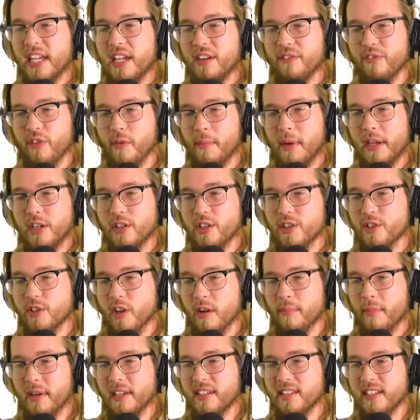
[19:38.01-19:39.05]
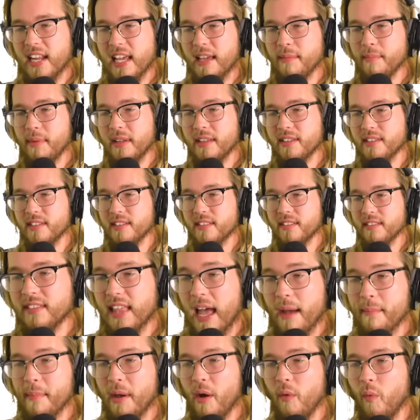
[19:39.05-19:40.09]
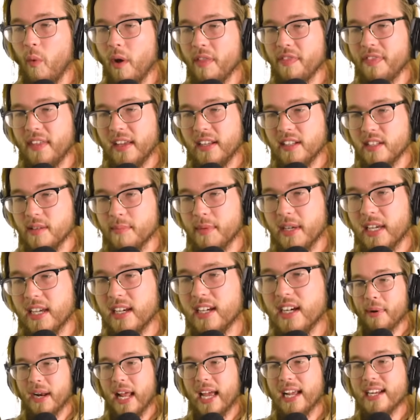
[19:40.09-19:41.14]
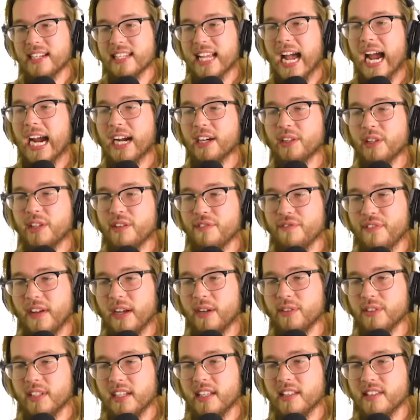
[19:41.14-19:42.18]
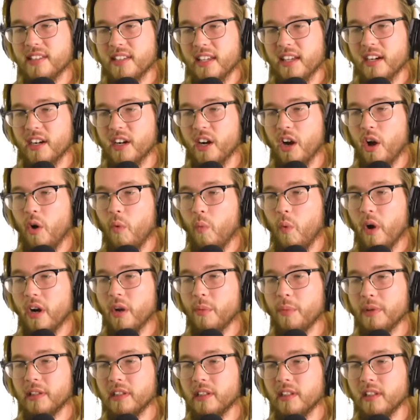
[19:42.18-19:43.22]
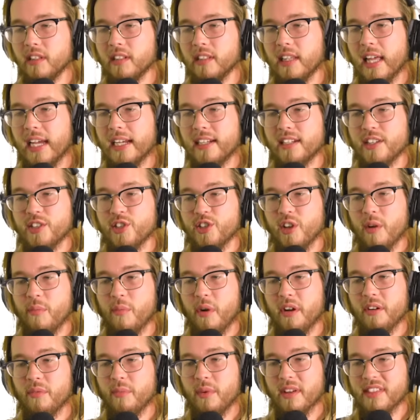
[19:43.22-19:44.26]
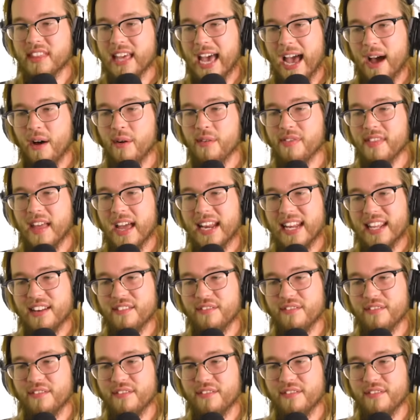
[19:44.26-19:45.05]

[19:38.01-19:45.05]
the information on my statements, that meant one thing to me, but I entirely failed to consider what it would look like to someone without that